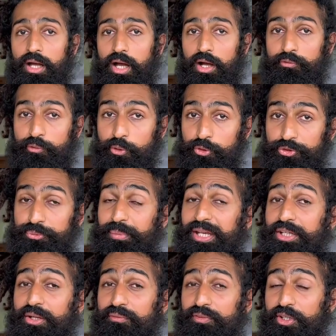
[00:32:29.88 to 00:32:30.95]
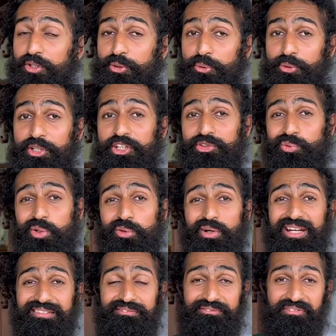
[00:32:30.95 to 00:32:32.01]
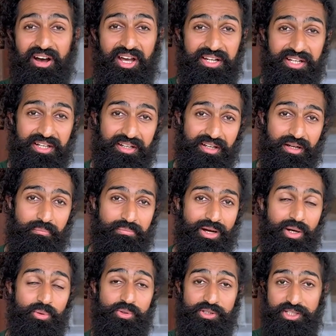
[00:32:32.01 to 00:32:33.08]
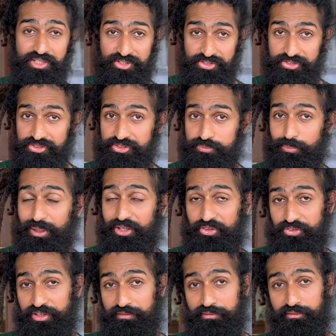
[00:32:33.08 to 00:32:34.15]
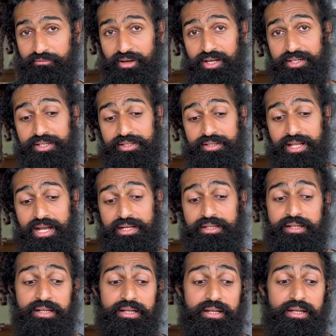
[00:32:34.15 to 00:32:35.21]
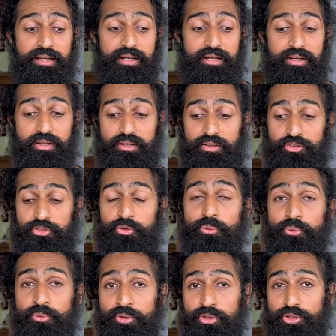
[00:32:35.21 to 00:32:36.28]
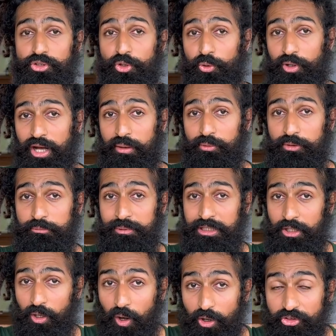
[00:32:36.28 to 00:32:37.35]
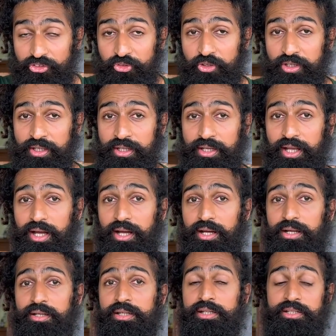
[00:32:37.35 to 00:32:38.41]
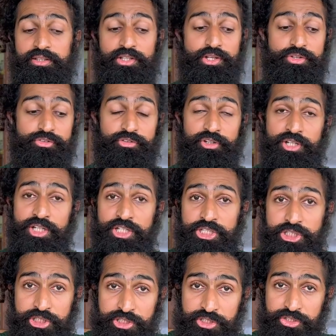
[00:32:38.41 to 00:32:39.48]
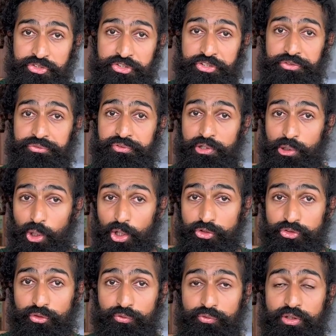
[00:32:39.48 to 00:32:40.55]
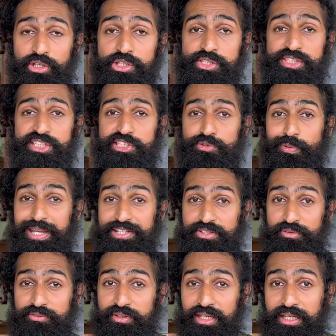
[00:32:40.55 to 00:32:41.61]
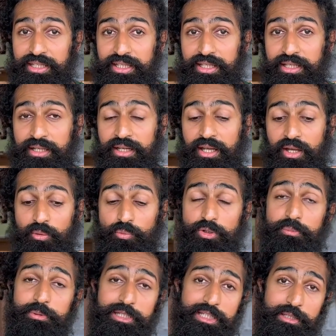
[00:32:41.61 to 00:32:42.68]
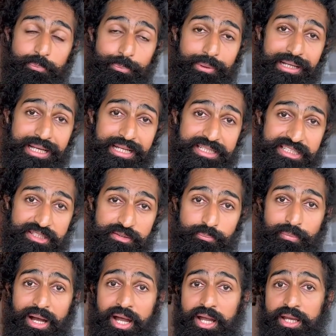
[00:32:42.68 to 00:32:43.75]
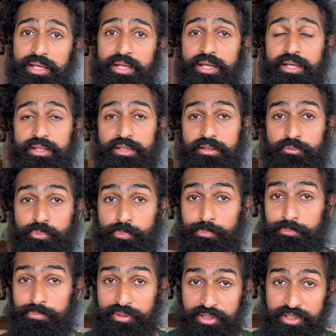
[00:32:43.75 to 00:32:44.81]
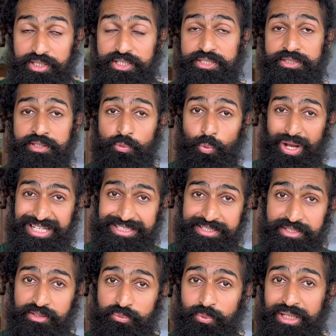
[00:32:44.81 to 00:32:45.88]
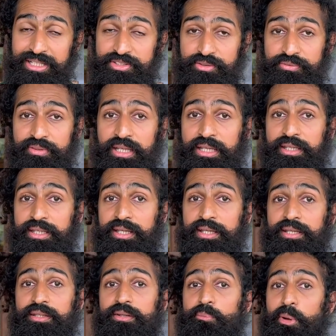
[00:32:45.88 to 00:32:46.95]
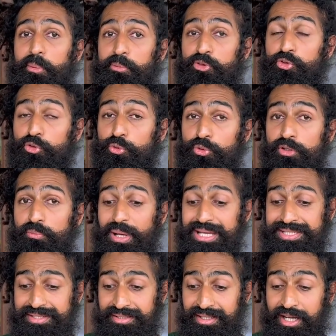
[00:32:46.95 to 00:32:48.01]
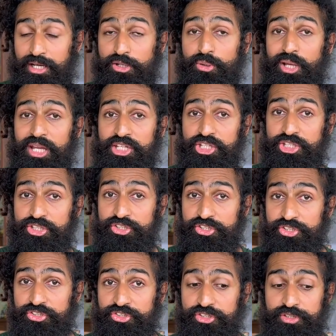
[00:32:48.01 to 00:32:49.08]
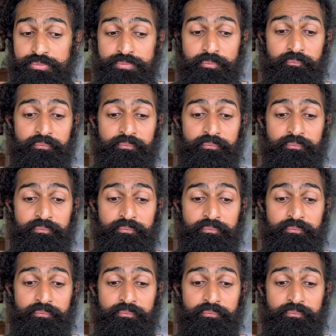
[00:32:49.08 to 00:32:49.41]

Of course, many of the yogis were quite worried about this because they were worried that soon yoga would be lost in India. These traditions, these philosophies, these ways of thinking would be replaced by the British, the Western ways of thinking, through the Western education system.